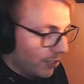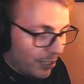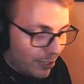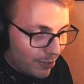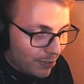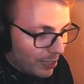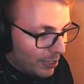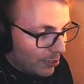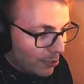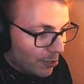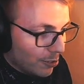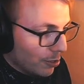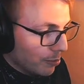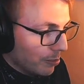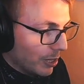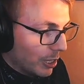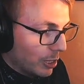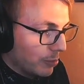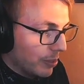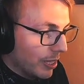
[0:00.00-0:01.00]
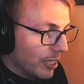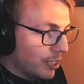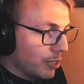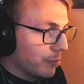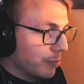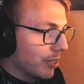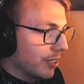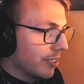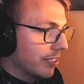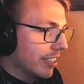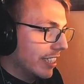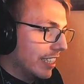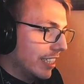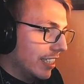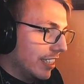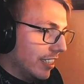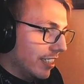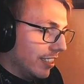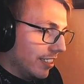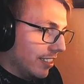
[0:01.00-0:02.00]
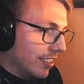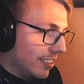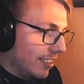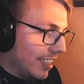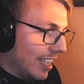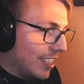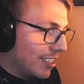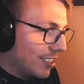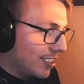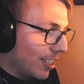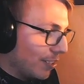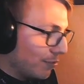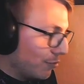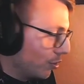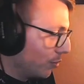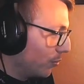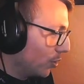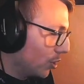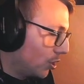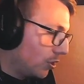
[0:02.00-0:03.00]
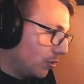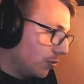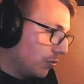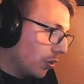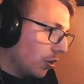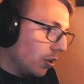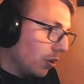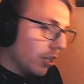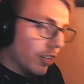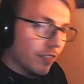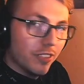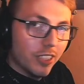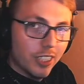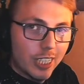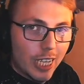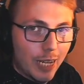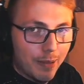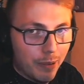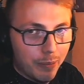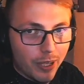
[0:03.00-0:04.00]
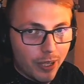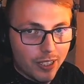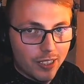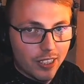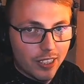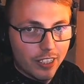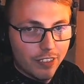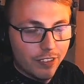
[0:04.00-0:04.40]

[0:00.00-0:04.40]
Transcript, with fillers: What a horrible explanation, but that room was full of these hammerbots, and